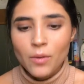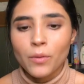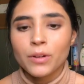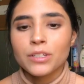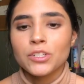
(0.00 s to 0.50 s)

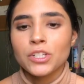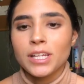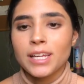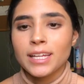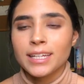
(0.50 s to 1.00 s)

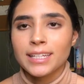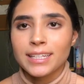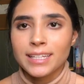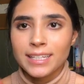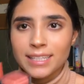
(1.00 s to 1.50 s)
orangey
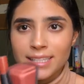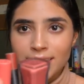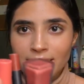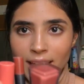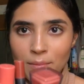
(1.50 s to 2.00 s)

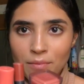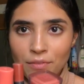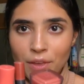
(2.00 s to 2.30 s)
type